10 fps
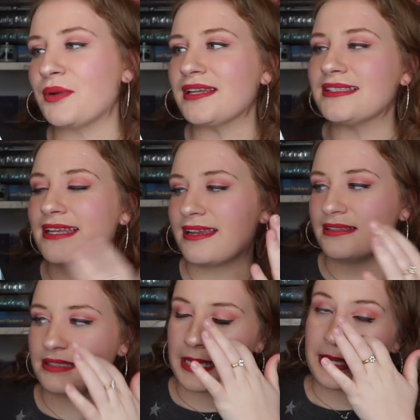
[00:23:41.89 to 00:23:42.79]
The Wicked
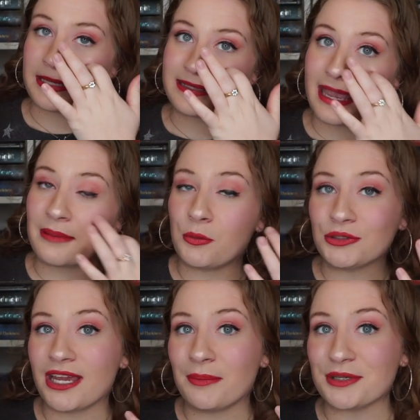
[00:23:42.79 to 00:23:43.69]
Saints is a
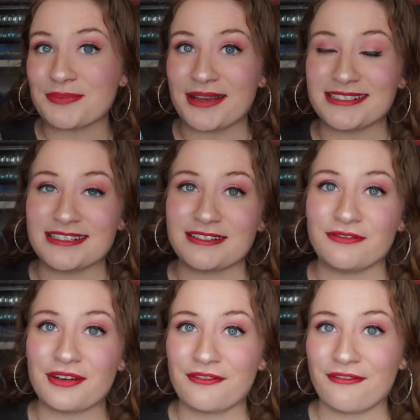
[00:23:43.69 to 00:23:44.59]

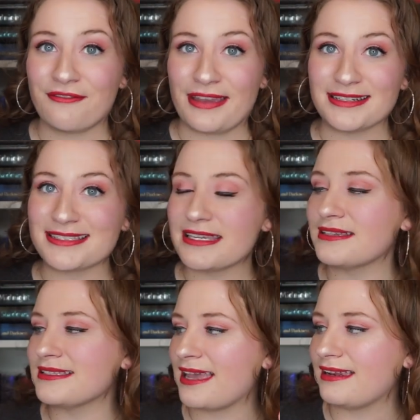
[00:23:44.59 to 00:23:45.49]
multi-perspective
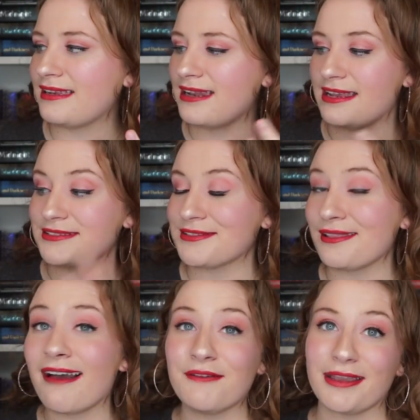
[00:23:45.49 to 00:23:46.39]
fantasy set in a
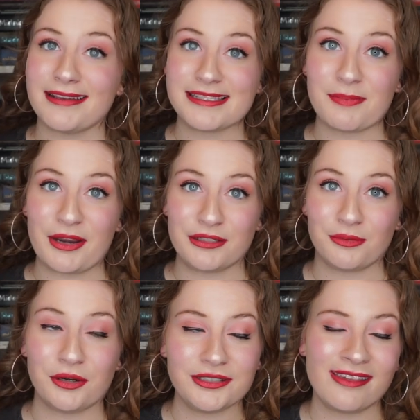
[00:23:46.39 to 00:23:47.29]
Slavic-inspired
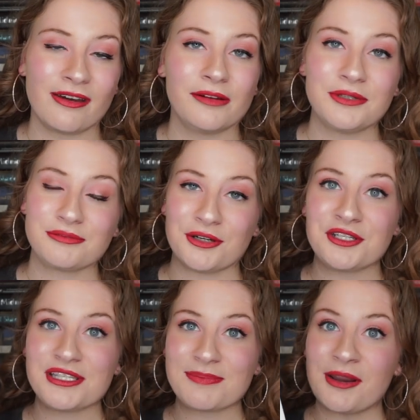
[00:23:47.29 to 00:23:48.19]
world. I thought it was
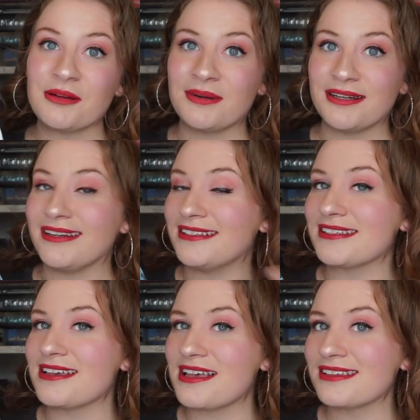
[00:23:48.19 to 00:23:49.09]
Russian-inspired, but it is
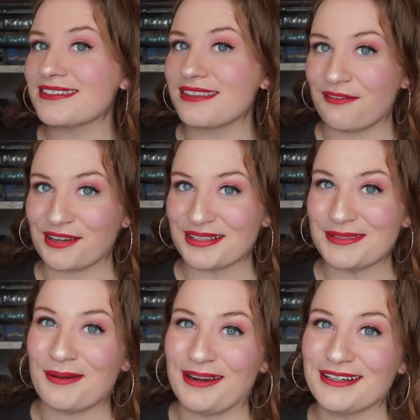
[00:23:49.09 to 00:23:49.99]

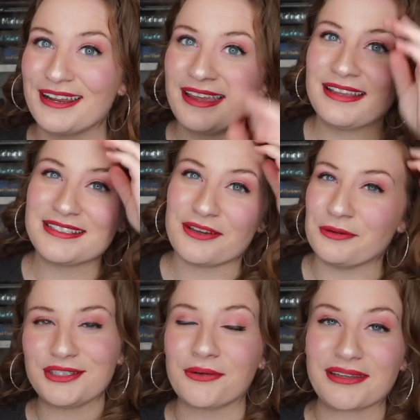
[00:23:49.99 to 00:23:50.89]
Slavic-inspired,
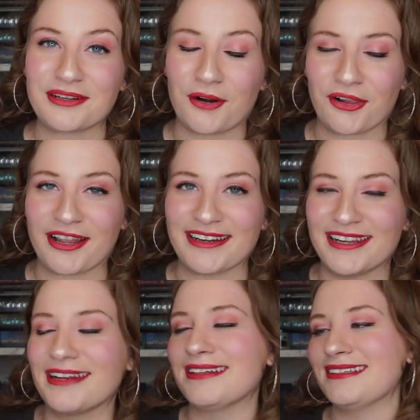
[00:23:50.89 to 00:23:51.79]
so don't get that wrong like I did.